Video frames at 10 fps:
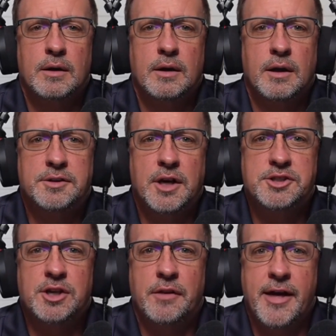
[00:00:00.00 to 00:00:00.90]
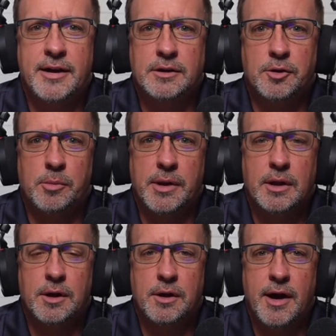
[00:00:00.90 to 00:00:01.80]
Touch on that a little bit,
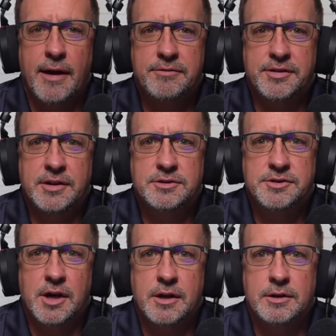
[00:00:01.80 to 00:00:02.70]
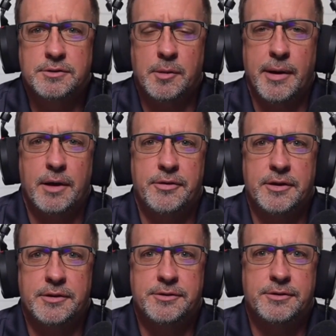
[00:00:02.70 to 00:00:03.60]
Larry. I've seen studies about
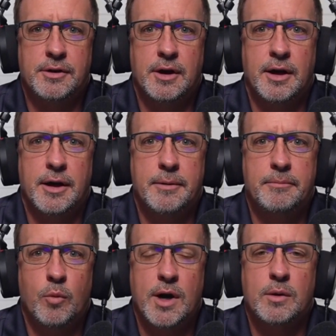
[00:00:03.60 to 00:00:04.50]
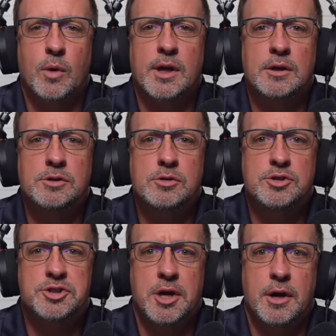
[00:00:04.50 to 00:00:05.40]
this. What can you
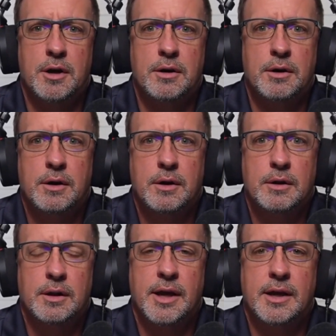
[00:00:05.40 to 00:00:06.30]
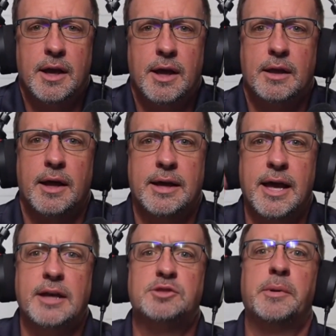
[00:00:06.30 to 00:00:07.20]
share, like
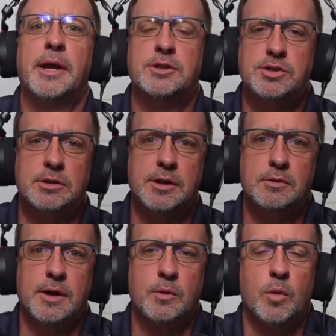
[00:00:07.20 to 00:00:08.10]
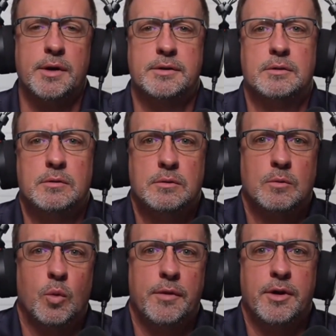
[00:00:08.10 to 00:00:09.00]
exponentially, like
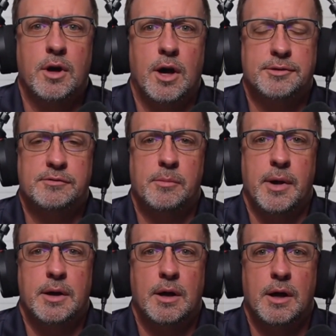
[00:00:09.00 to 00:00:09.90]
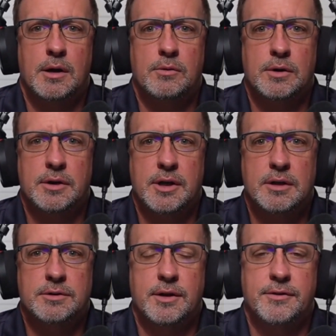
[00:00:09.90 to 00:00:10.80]
what the cost of the bad hire really
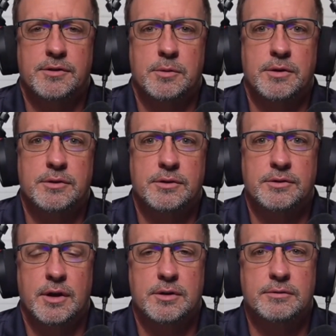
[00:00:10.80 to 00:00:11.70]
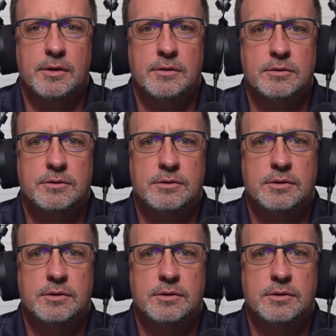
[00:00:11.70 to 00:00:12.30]
is at some of these executive levels?